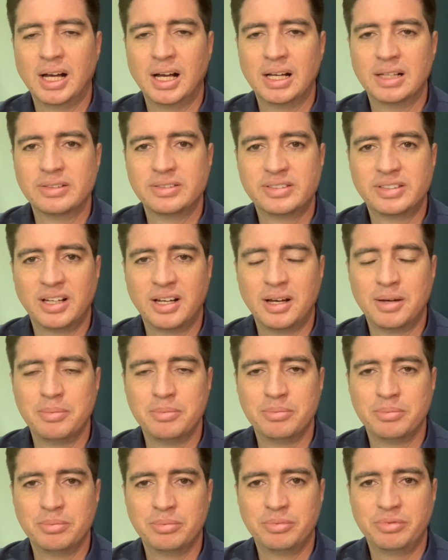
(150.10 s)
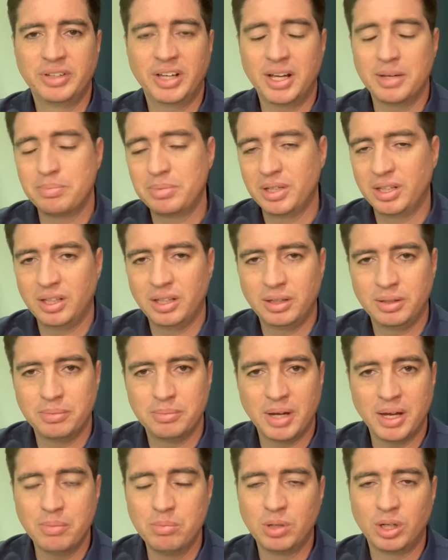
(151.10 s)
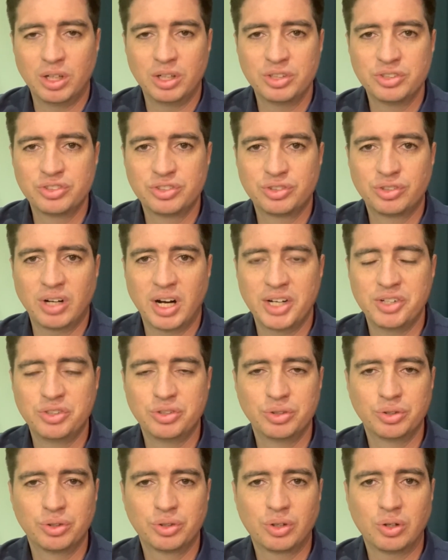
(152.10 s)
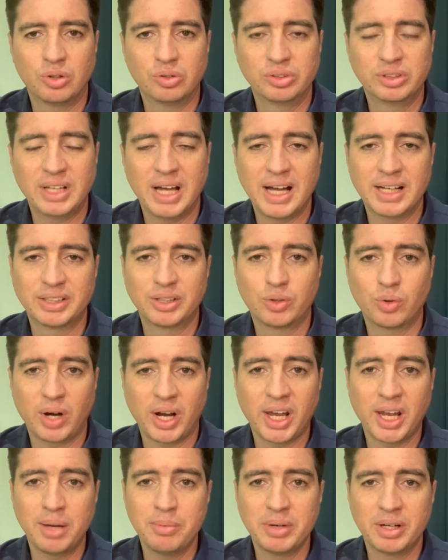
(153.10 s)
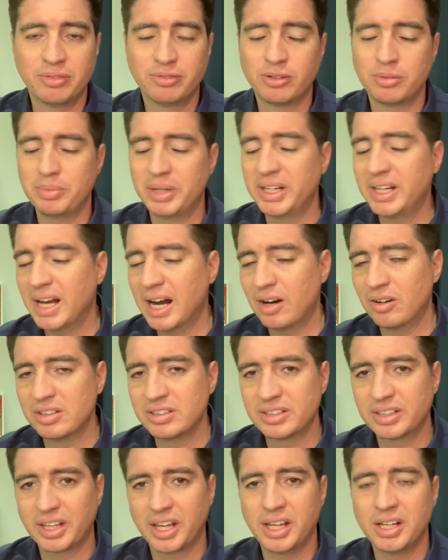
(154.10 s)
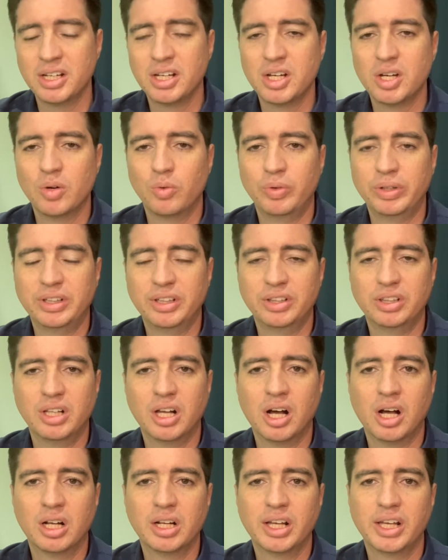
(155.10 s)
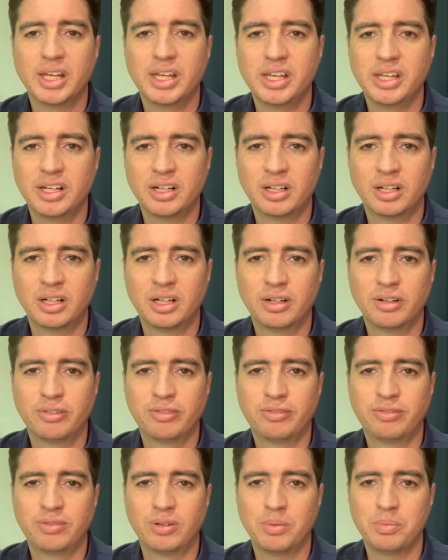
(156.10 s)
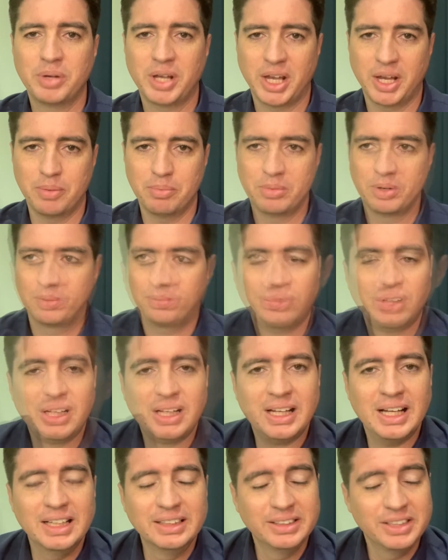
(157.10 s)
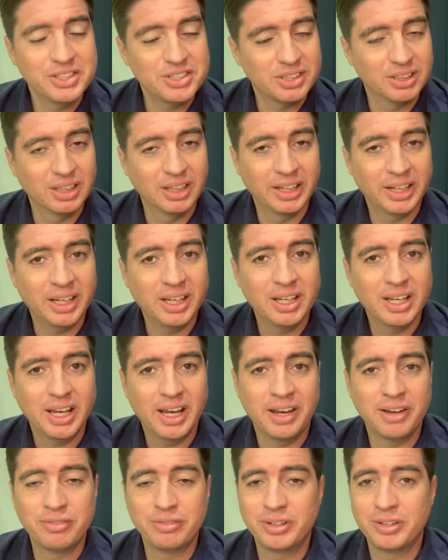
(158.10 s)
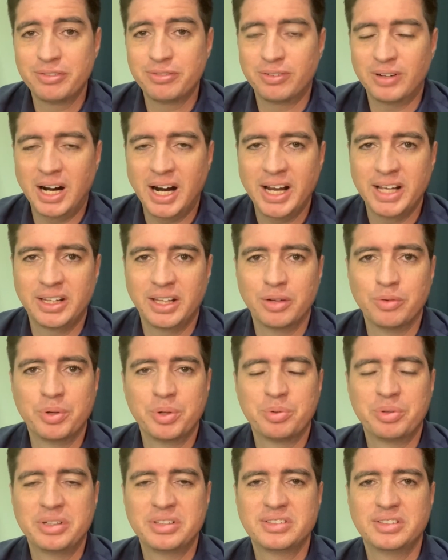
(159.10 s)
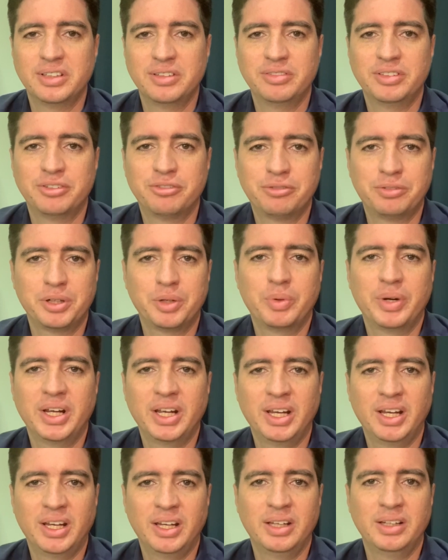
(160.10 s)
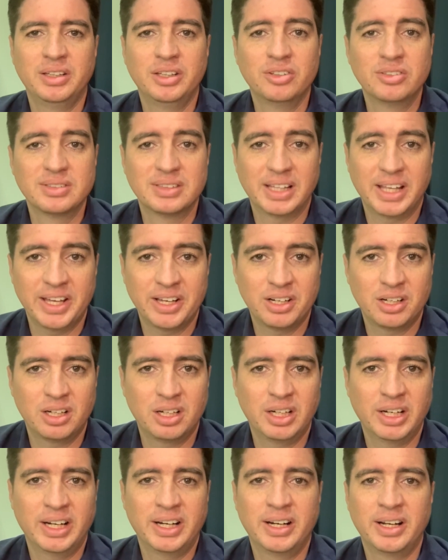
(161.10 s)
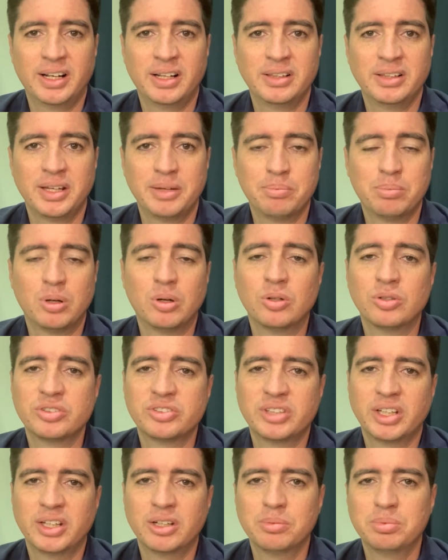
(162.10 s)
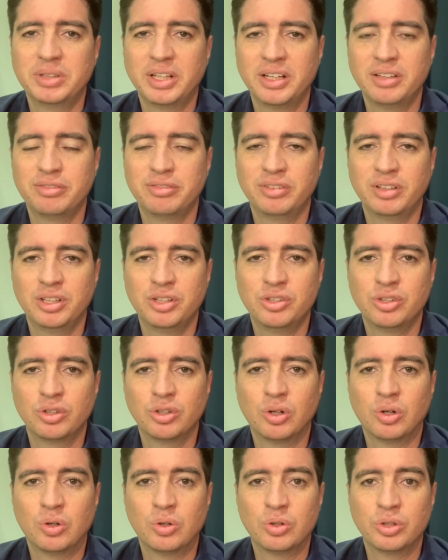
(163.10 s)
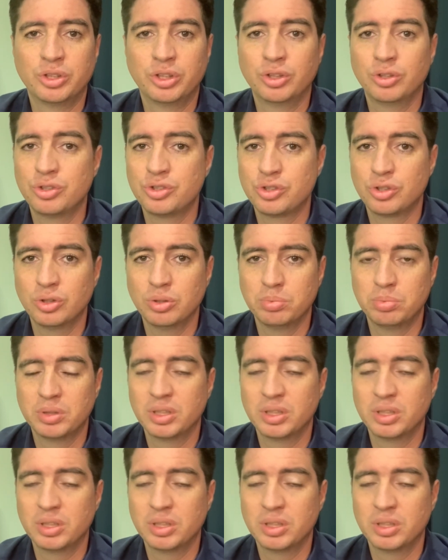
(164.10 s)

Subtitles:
Some VIP members tried to contact Graham, and for many hours again, we did not hear from him. Additionally, every Friday we receive the Freeway newsletter and they post a update video on YouTube,